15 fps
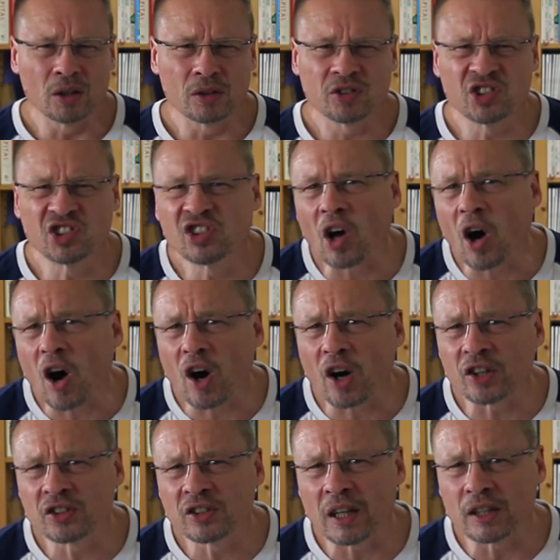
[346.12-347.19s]

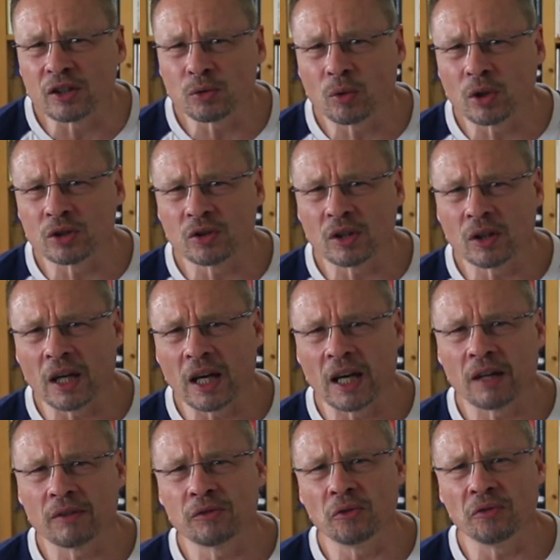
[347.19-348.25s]
stars that you want to
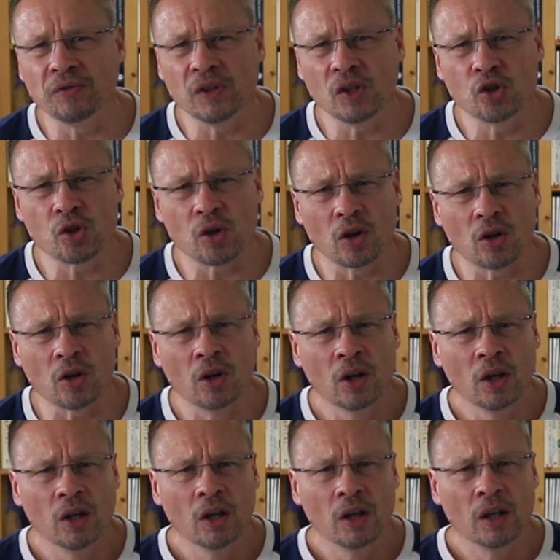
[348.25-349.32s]
have to feature
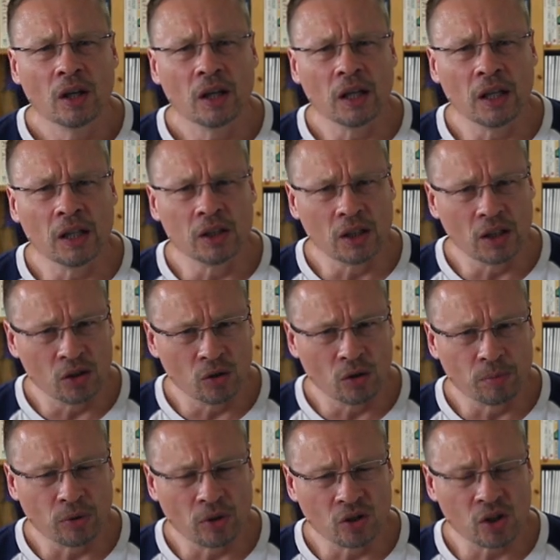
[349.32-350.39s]
in your
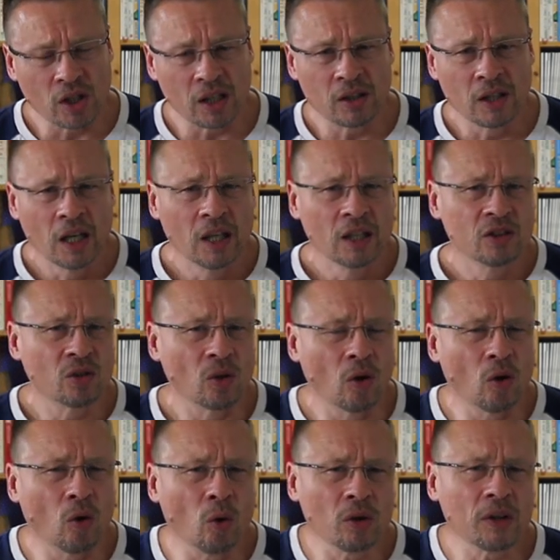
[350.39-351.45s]
project.
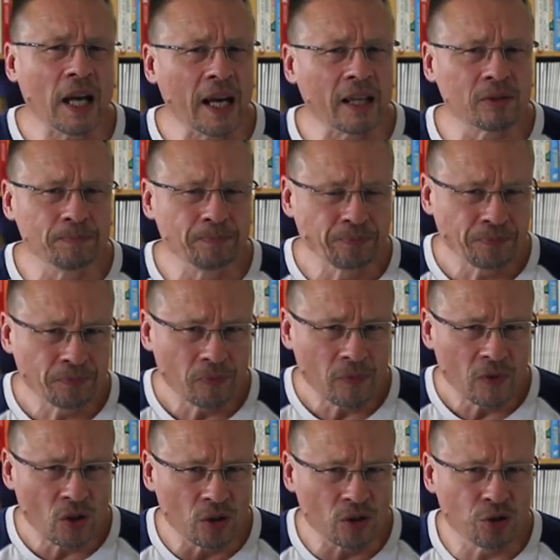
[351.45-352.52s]
So all that
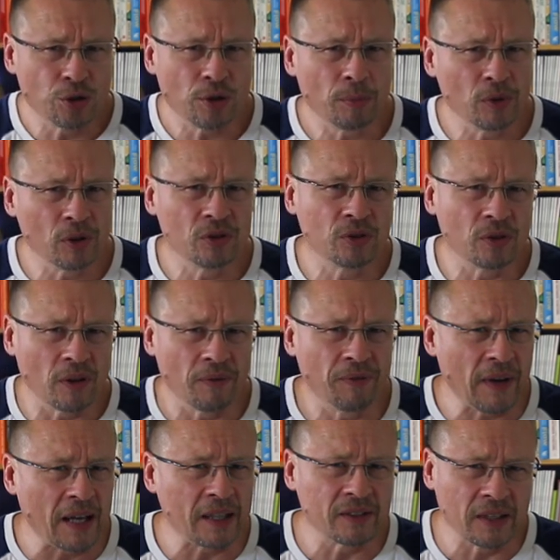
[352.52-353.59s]
contributes to the
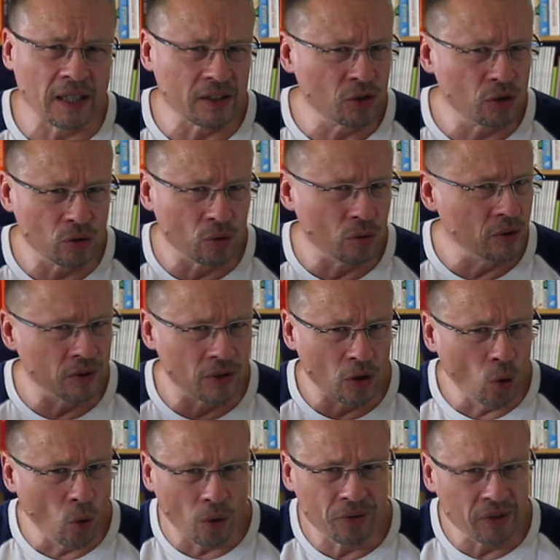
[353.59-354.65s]
fact that the
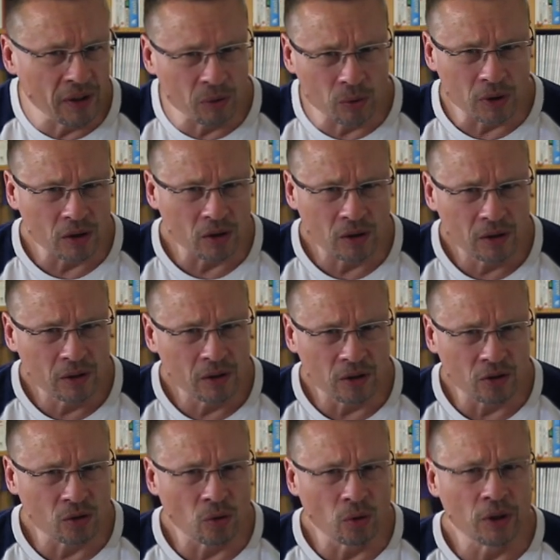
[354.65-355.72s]
whole thing
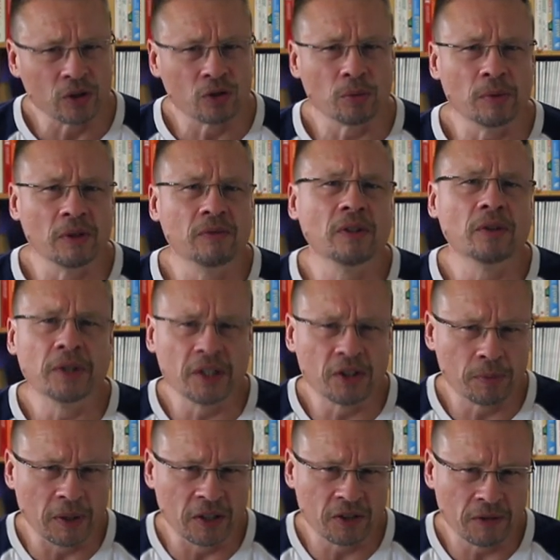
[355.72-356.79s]
is going to be very
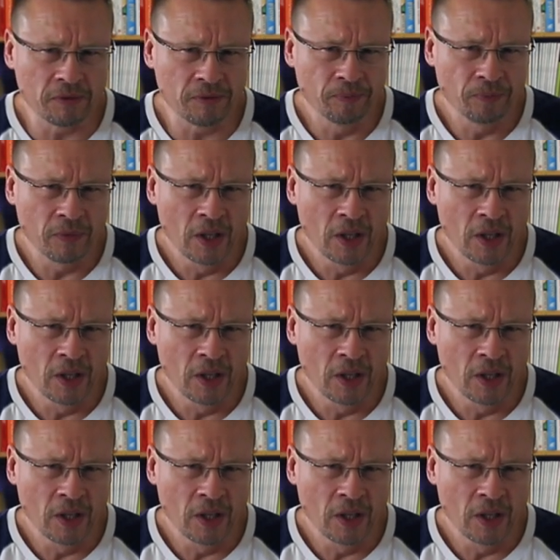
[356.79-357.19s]
expensive.